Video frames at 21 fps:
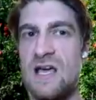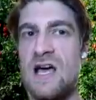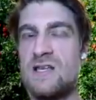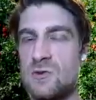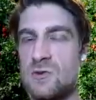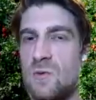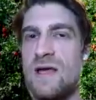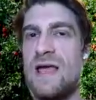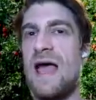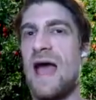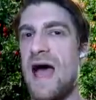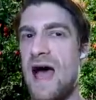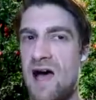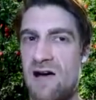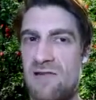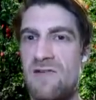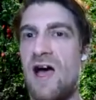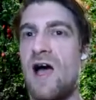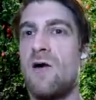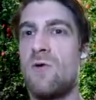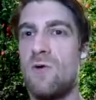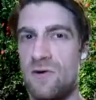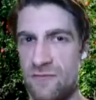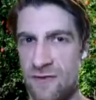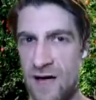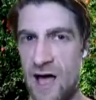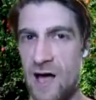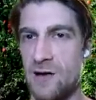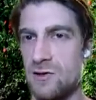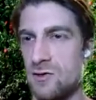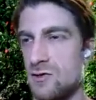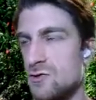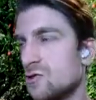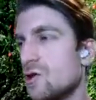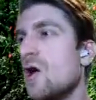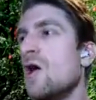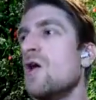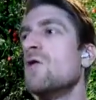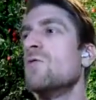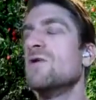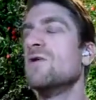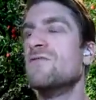Yes, we have our values.
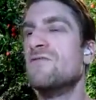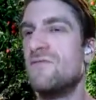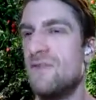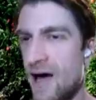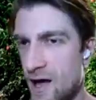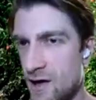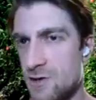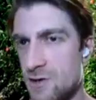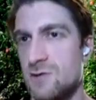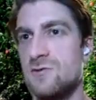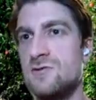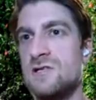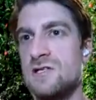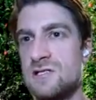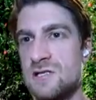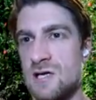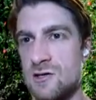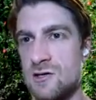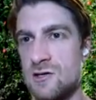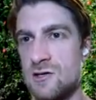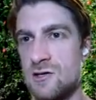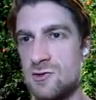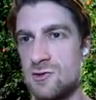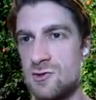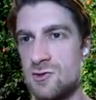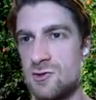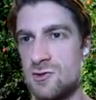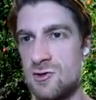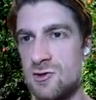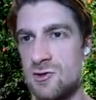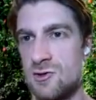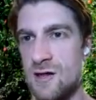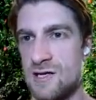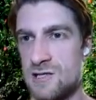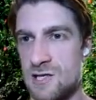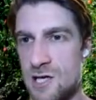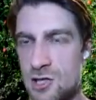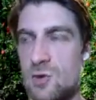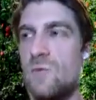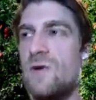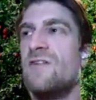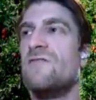We value decentralization.
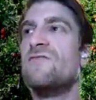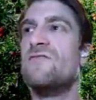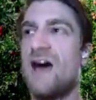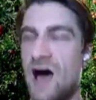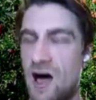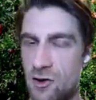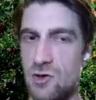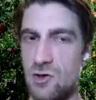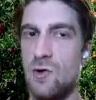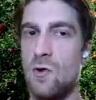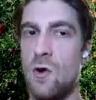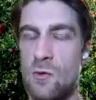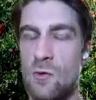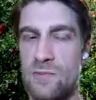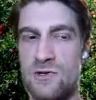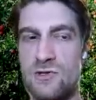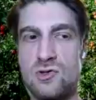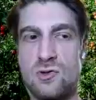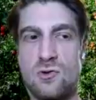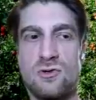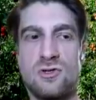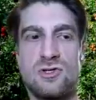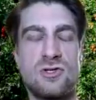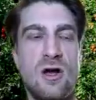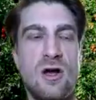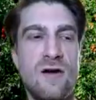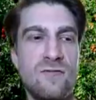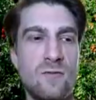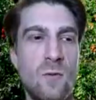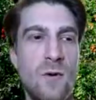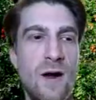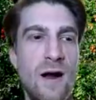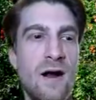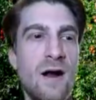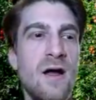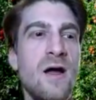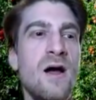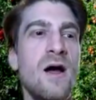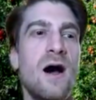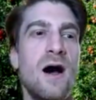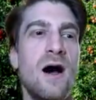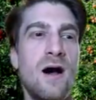We value open source software.
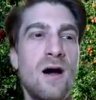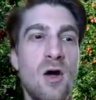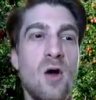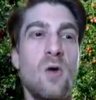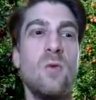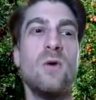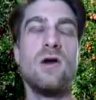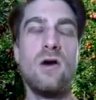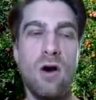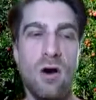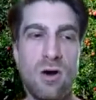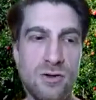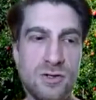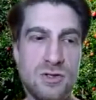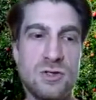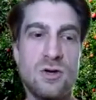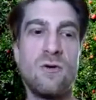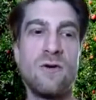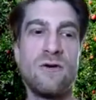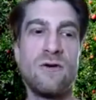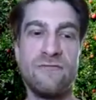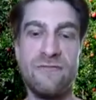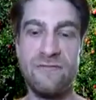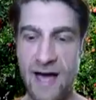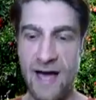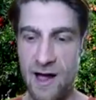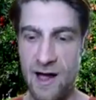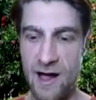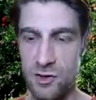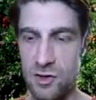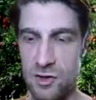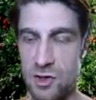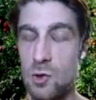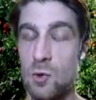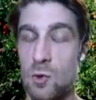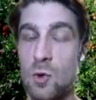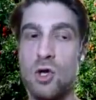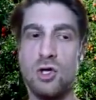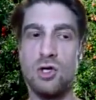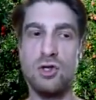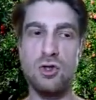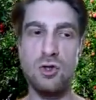We also value
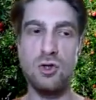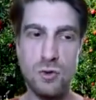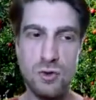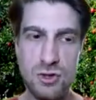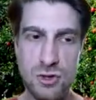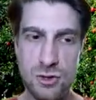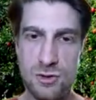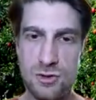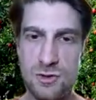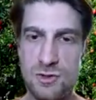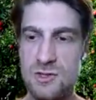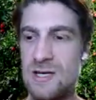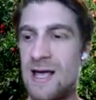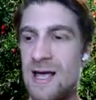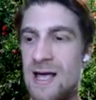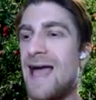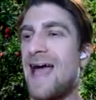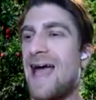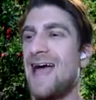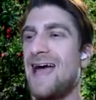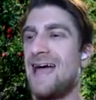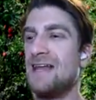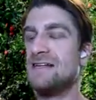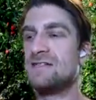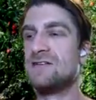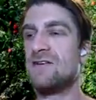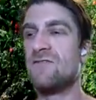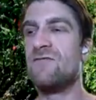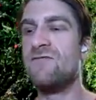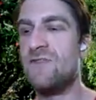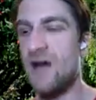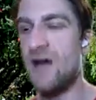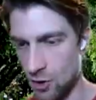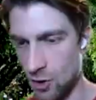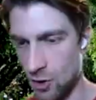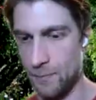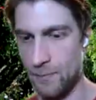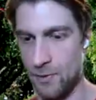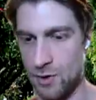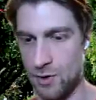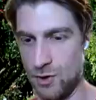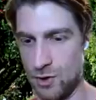users and
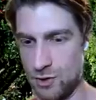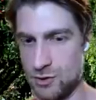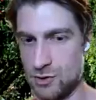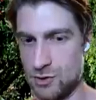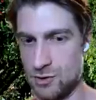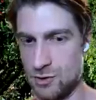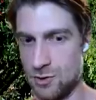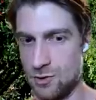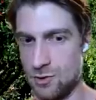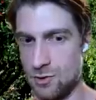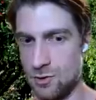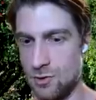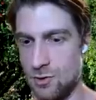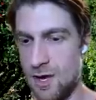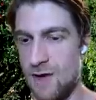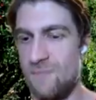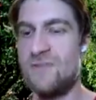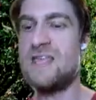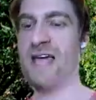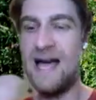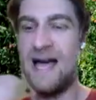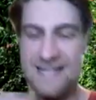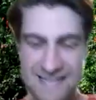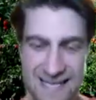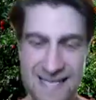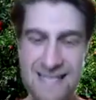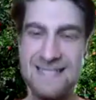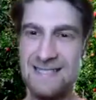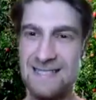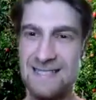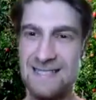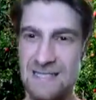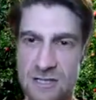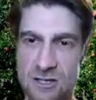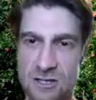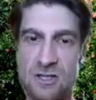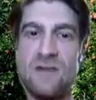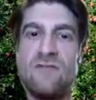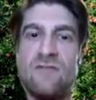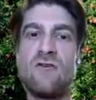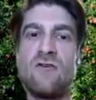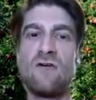developers. If the idea is to
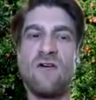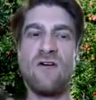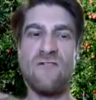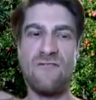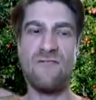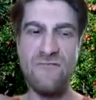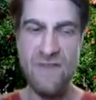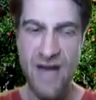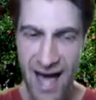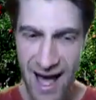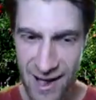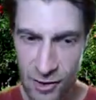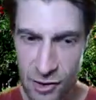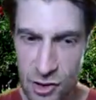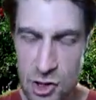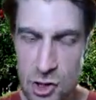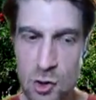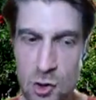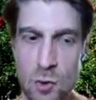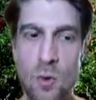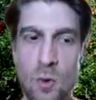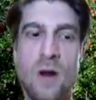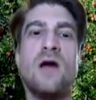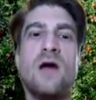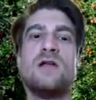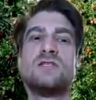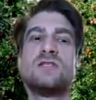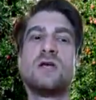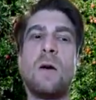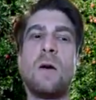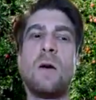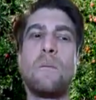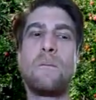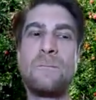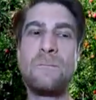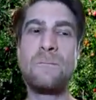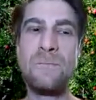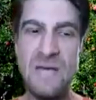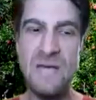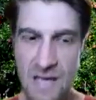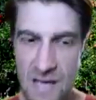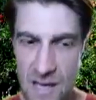deliver value to
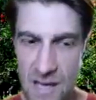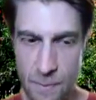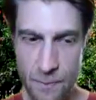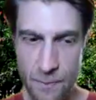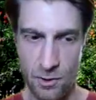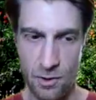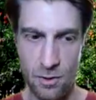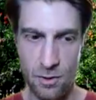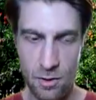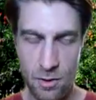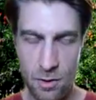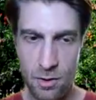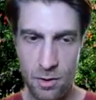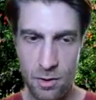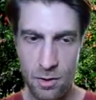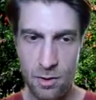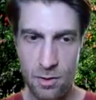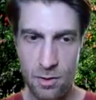people,